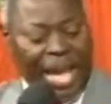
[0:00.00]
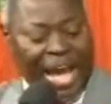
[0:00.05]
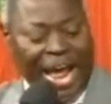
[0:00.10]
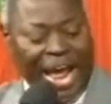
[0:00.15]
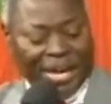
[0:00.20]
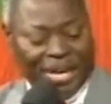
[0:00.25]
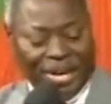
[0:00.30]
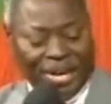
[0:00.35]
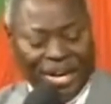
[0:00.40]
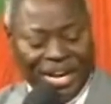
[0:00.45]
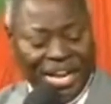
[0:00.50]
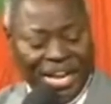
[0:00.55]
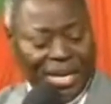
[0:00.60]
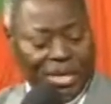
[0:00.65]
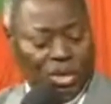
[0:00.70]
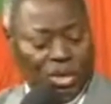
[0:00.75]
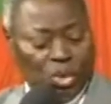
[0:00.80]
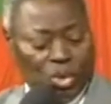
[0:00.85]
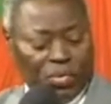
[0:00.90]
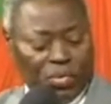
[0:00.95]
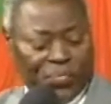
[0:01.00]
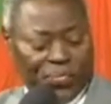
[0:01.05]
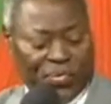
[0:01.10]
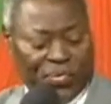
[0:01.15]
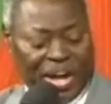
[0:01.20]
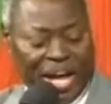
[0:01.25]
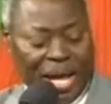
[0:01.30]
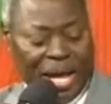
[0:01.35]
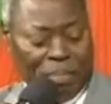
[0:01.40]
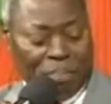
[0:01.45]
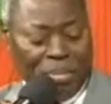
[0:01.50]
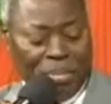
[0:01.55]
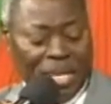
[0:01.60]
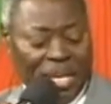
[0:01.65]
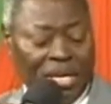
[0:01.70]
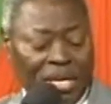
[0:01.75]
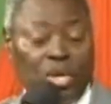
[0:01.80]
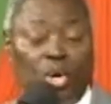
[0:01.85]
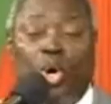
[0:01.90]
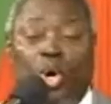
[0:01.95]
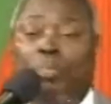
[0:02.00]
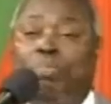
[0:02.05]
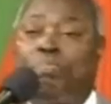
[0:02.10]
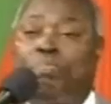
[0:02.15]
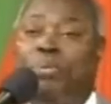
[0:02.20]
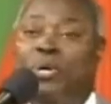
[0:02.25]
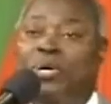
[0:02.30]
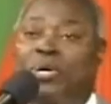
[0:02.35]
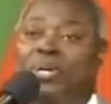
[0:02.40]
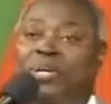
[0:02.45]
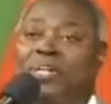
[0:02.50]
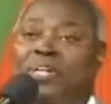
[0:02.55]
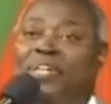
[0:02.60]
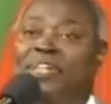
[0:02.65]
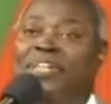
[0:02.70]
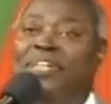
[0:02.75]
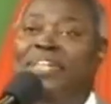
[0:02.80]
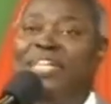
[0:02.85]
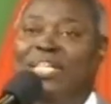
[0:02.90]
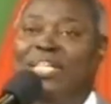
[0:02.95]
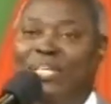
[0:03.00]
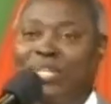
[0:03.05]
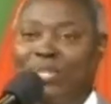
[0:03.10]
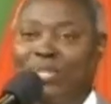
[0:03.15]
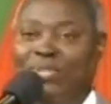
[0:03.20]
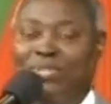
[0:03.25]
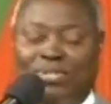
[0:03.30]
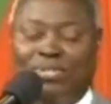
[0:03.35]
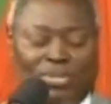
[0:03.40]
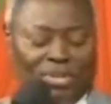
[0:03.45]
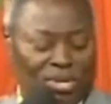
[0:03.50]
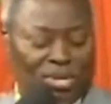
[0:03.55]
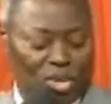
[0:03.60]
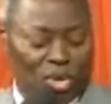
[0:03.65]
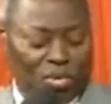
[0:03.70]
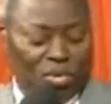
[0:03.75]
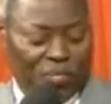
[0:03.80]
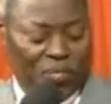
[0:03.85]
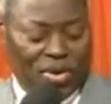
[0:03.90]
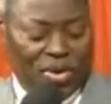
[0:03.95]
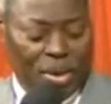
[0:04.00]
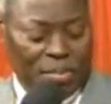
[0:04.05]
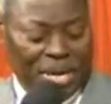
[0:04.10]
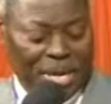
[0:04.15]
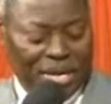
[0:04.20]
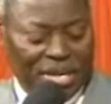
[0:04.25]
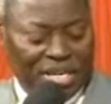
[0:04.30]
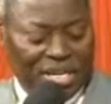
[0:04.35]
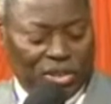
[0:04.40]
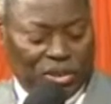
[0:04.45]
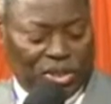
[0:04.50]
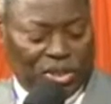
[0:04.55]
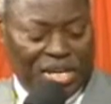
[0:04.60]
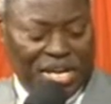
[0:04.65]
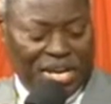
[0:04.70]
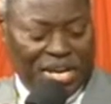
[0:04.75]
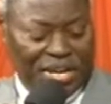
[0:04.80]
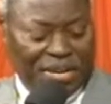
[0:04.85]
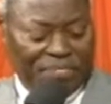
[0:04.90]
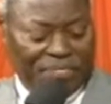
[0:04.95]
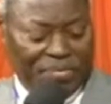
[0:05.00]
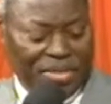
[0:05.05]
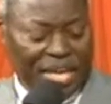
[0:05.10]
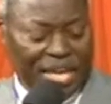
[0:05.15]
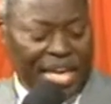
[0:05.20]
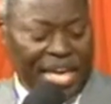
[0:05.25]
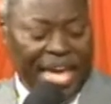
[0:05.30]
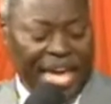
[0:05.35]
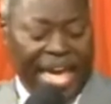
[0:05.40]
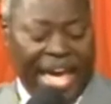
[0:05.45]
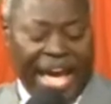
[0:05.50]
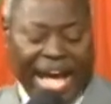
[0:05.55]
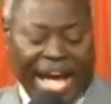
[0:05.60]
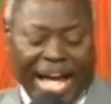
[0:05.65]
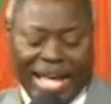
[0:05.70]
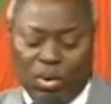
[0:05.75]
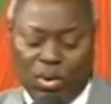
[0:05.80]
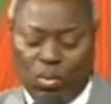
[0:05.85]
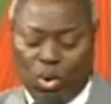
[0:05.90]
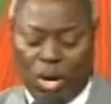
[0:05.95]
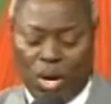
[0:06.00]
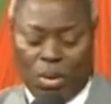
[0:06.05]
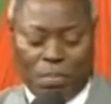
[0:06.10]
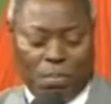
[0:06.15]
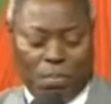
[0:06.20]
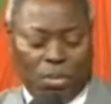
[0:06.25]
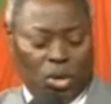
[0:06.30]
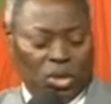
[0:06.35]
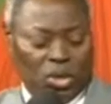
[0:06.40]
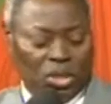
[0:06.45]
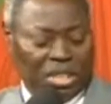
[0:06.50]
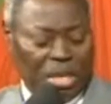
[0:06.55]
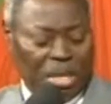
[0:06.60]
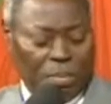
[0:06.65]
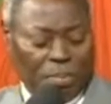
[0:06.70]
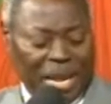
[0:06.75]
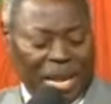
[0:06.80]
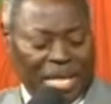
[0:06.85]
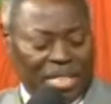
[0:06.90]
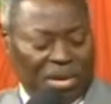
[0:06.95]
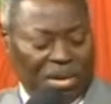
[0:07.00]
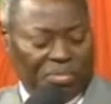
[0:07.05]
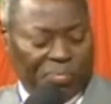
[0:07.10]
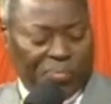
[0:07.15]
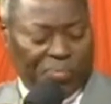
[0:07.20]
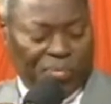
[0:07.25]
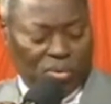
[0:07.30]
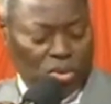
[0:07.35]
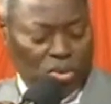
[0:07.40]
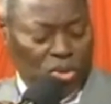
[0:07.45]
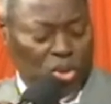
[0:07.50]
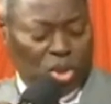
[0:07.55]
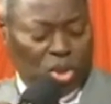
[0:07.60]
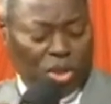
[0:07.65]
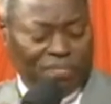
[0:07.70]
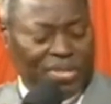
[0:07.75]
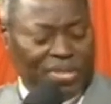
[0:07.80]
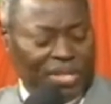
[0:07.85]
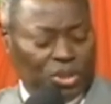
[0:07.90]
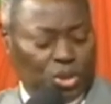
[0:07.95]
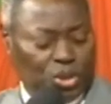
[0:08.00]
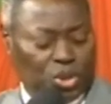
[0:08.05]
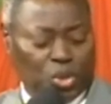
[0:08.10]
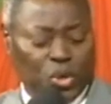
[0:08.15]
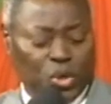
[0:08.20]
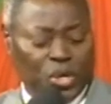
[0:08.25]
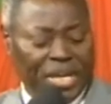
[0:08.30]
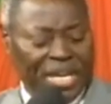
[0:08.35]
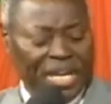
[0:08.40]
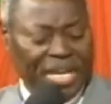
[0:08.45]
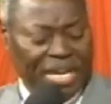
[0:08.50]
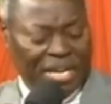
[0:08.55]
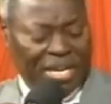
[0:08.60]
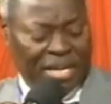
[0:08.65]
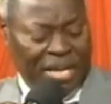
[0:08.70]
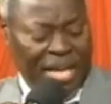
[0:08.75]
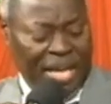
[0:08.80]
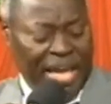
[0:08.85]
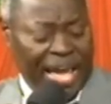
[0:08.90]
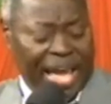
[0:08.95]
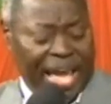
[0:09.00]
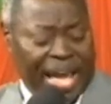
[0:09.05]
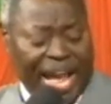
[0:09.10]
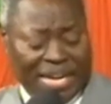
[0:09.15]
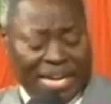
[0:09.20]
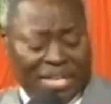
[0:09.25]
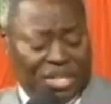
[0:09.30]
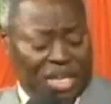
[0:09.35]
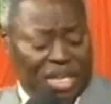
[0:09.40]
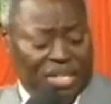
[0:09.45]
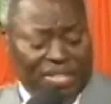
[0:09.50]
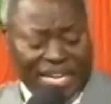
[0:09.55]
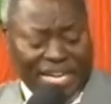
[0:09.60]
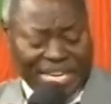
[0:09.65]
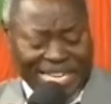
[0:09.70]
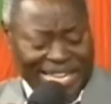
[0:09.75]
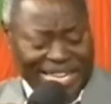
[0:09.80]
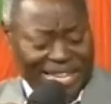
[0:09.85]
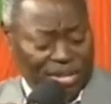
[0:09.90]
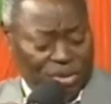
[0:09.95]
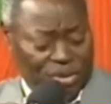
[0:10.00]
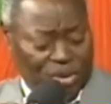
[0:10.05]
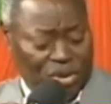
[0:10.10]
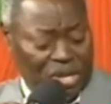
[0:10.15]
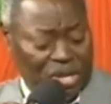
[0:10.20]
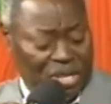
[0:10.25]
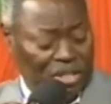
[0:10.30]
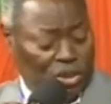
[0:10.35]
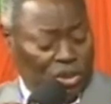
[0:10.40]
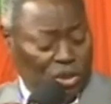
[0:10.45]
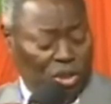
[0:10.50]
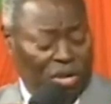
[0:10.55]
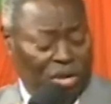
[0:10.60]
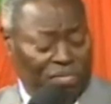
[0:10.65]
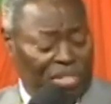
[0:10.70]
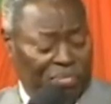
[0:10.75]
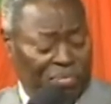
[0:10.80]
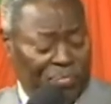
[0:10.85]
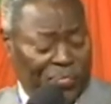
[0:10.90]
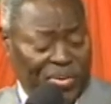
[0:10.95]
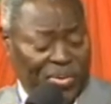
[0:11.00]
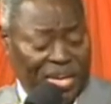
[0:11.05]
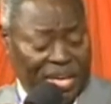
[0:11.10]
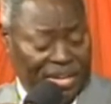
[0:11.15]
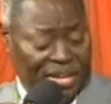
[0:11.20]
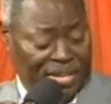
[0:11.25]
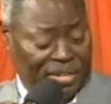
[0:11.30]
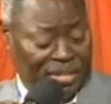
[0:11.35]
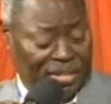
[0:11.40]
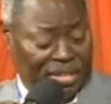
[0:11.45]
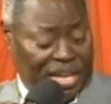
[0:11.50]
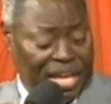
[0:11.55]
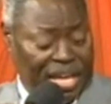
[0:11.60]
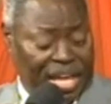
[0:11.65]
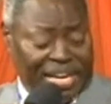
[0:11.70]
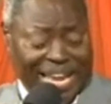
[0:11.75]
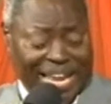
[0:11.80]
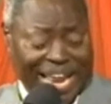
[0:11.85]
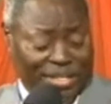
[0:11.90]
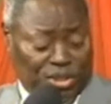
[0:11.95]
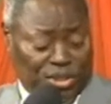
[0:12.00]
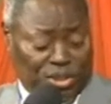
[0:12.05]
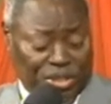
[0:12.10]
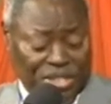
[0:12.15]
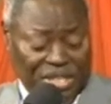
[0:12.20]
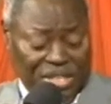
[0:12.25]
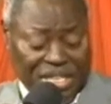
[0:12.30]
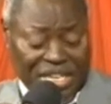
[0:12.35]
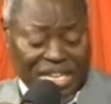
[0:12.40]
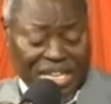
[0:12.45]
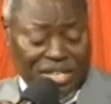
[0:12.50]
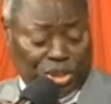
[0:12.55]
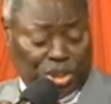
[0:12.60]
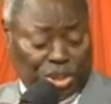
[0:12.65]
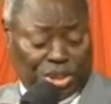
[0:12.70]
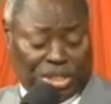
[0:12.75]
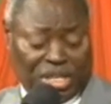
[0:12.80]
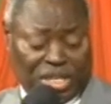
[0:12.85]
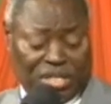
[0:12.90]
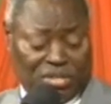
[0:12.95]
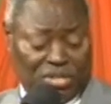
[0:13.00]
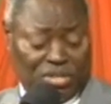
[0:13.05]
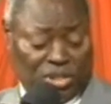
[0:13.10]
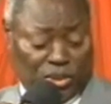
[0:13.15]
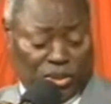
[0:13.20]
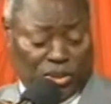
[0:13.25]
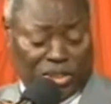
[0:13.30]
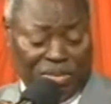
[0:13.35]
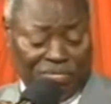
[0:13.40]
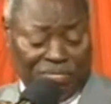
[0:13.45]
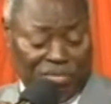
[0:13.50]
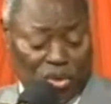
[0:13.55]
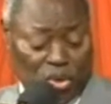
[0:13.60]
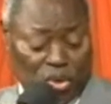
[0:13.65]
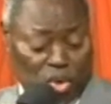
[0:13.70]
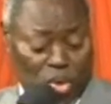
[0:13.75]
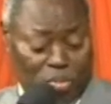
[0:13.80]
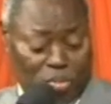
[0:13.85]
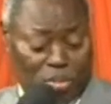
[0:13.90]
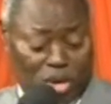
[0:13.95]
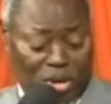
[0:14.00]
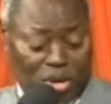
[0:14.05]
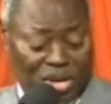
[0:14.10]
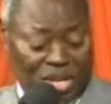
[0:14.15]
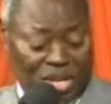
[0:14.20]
and lay no famine upon you. No famine this year. I will multiply the fruit of the tree, and the increase of the field, that ye shall receive no more